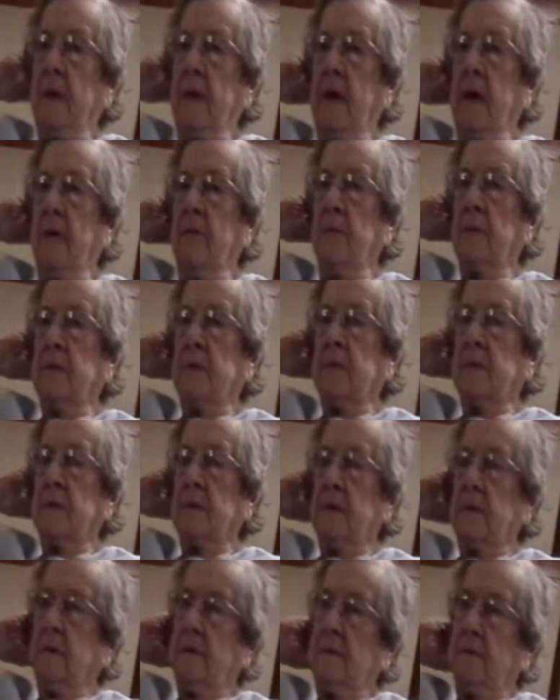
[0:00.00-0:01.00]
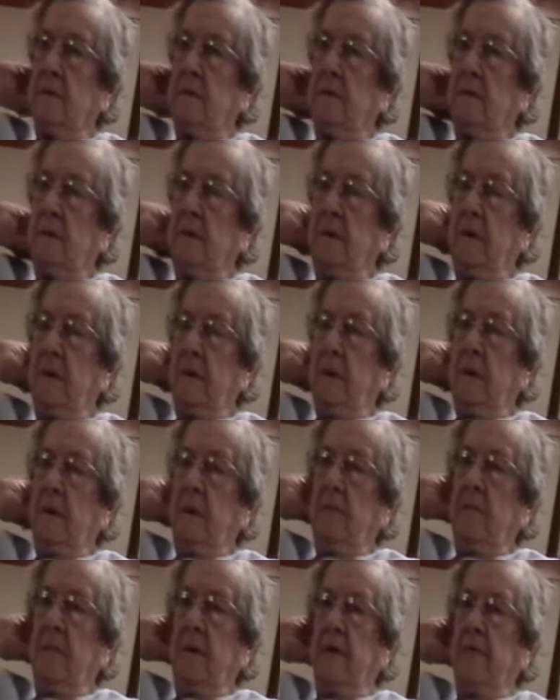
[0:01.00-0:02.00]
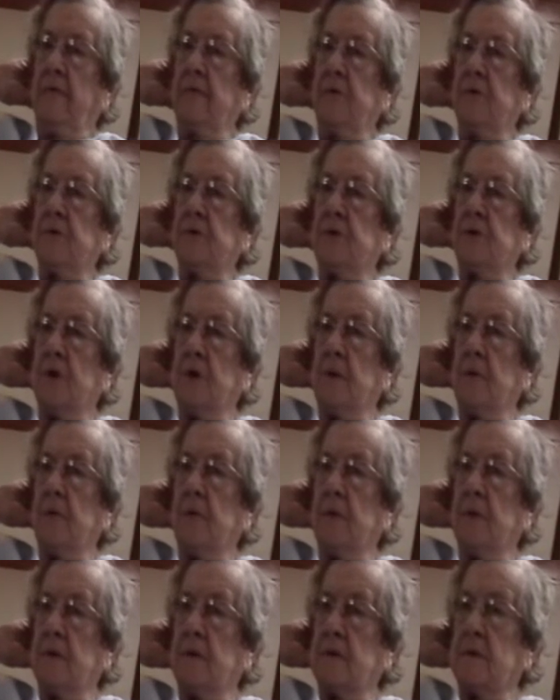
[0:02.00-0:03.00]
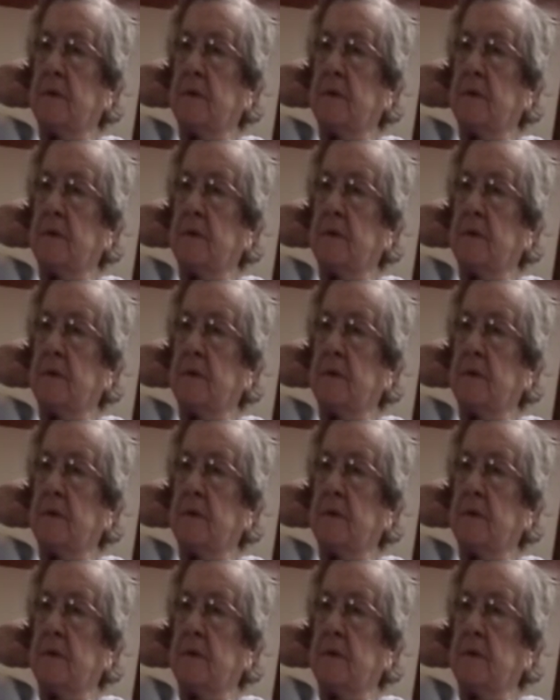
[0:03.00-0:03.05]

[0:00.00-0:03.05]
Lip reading: I was, my first job was,